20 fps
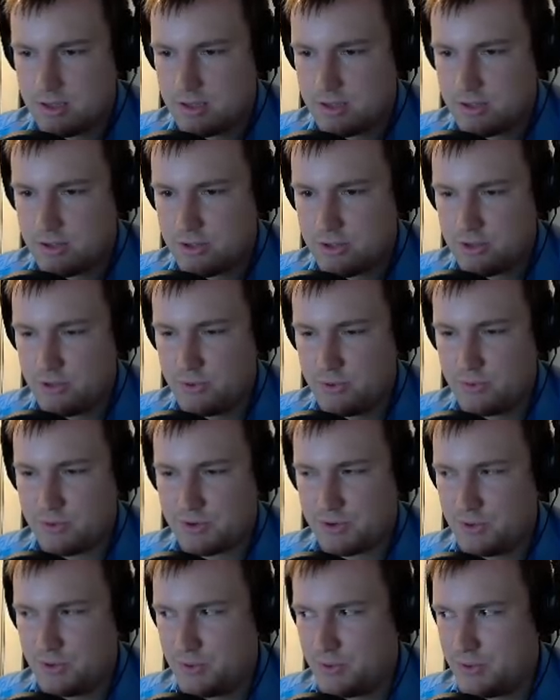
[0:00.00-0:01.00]

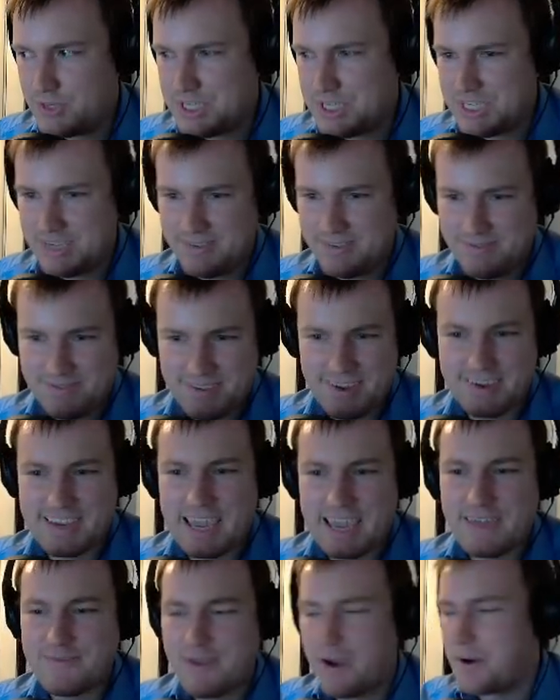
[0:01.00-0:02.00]
Noot!
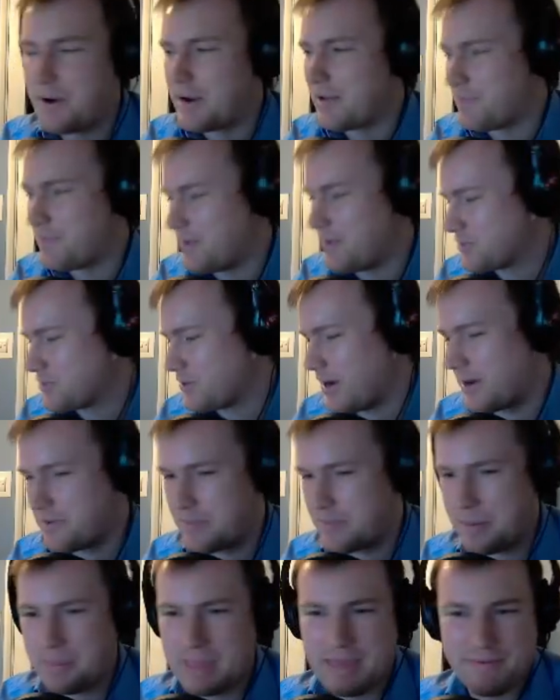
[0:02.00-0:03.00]
Okay, fair enough. I'll try and
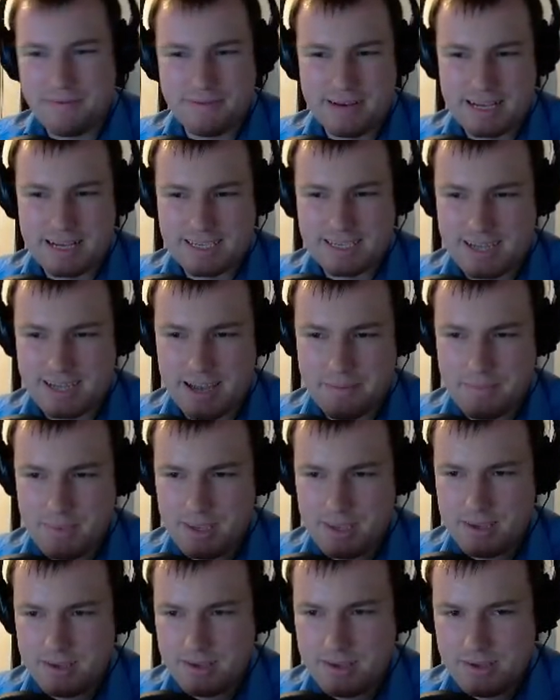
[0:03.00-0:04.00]
remember that for next time.
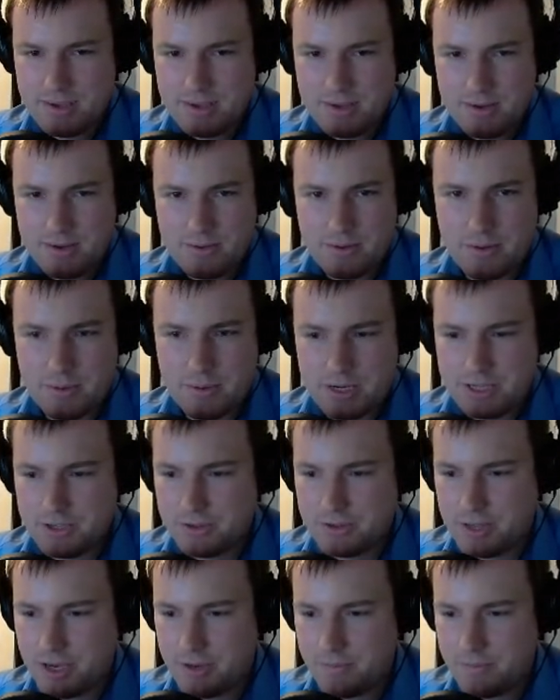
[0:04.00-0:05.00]
What I want to do, though,